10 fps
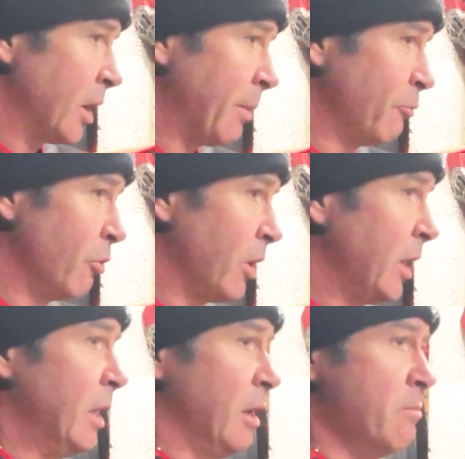I'm
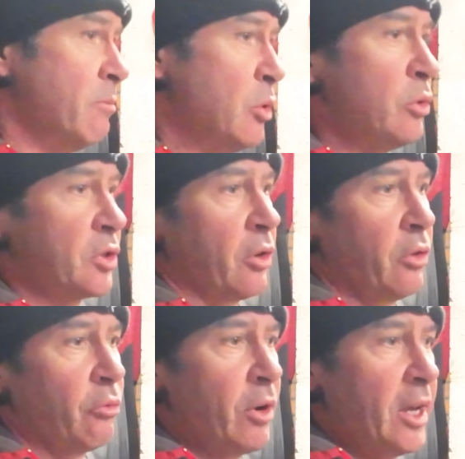running a Moose
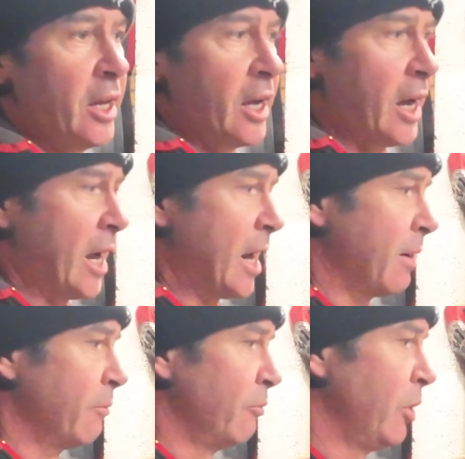on the rear
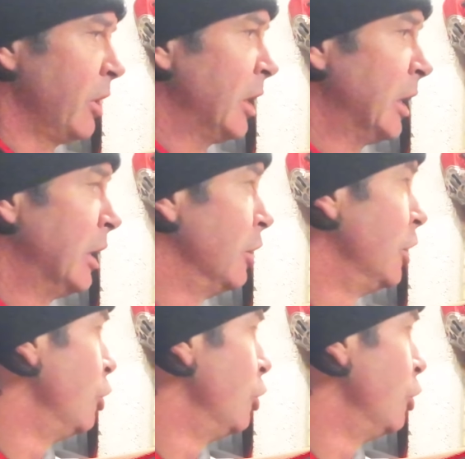and running